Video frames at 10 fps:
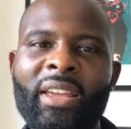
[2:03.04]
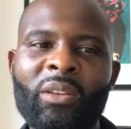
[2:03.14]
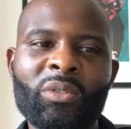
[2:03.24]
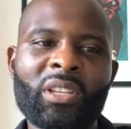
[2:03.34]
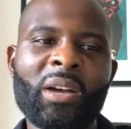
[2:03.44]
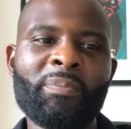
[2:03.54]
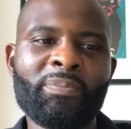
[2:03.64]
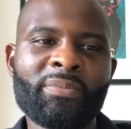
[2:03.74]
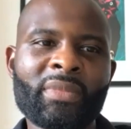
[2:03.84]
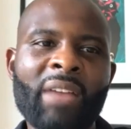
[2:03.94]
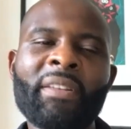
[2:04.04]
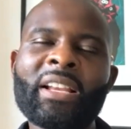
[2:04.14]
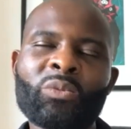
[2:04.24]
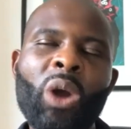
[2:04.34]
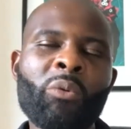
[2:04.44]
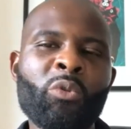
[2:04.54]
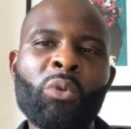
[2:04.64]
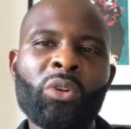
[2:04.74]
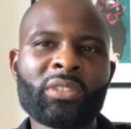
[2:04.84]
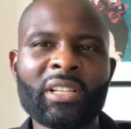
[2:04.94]
It was, I think that's why we were
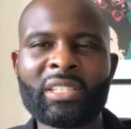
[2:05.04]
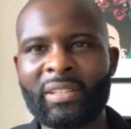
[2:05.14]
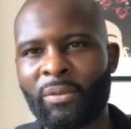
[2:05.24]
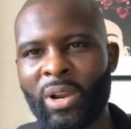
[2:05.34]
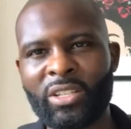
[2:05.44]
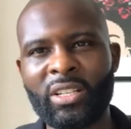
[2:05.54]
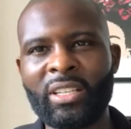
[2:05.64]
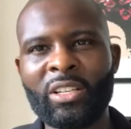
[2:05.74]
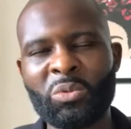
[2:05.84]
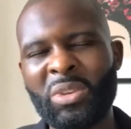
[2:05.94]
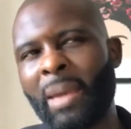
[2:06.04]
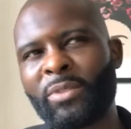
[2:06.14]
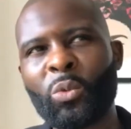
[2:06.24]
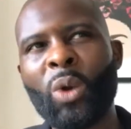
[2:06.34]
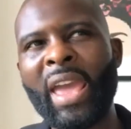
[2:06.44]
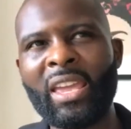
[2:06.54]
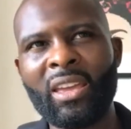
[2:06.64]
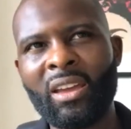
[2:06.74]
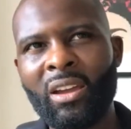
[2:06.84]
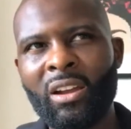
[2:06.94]
more successful, actually, because we kept away
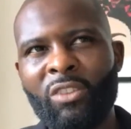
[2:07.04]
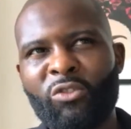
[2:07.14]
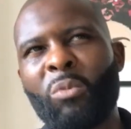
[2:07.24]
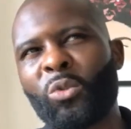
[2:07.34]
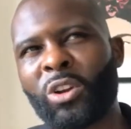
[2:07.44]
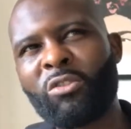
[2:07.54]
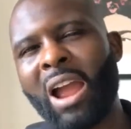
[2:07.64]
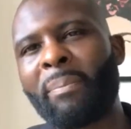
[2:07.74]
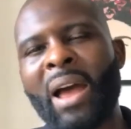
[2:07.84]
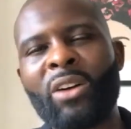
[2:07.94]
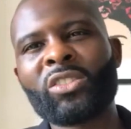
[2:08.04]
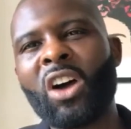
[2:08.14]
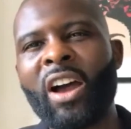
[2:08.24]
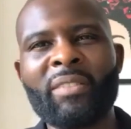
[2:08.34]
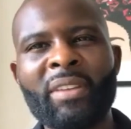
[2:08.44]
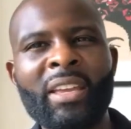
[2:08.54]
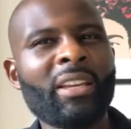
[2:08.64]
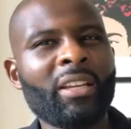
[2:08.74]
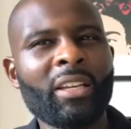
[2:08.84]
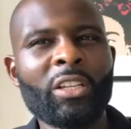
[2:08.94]
from all the crap outside of it.
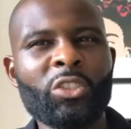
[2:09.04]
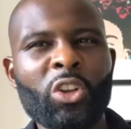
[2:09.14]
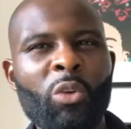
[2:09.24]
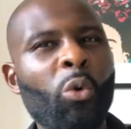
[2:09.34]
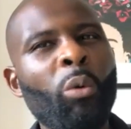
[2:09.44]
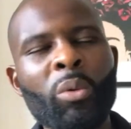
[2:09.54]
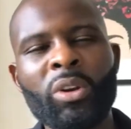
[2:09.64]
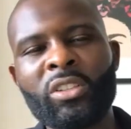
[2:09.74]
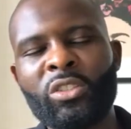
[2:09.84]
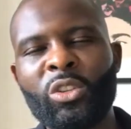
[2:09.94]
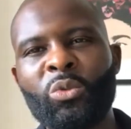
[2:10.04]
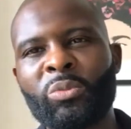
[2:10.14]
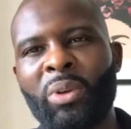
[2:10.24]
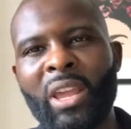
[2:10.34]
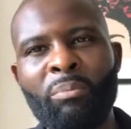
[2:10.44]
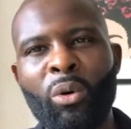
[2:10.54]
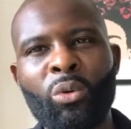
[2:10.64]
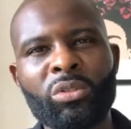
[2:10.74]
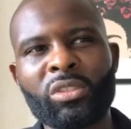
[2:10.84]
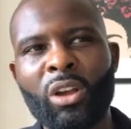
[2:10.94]
All we wanted to do was play
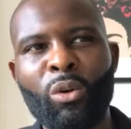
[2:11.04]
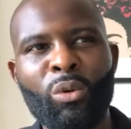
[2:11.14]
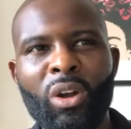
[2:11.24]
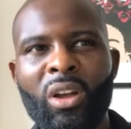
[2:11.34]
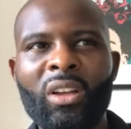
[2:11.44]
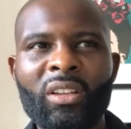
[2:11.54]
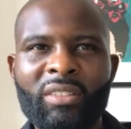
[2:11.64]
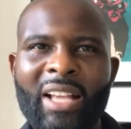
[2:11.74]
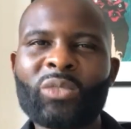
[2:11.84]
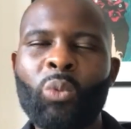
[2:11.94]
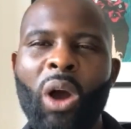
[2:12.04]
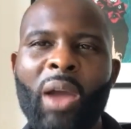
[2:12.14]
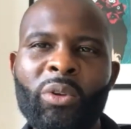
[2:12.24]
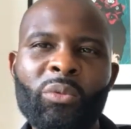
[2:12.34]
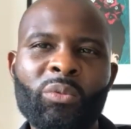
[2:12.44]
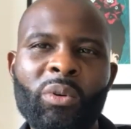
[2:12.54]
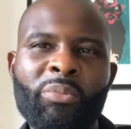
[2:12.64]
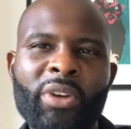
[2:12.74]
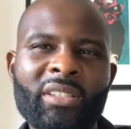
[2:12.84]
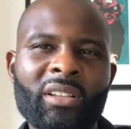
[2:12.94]
ball. So that's why we were
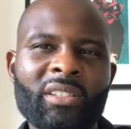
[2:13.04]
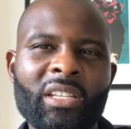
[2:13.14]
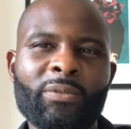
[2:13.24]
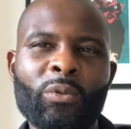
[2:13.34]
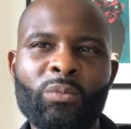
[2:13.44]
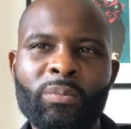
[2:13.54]
pretty successful.